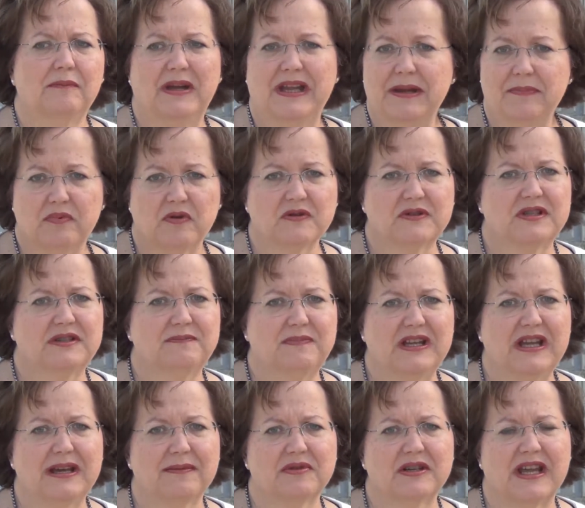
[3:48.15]
people to
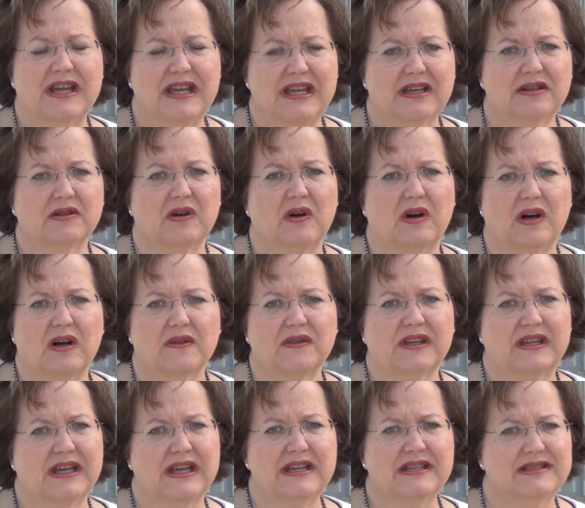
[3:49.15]
be able to handle all
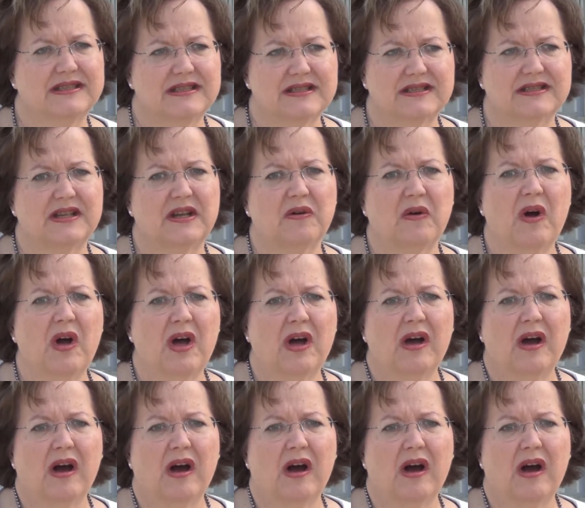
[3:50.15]
the cases. So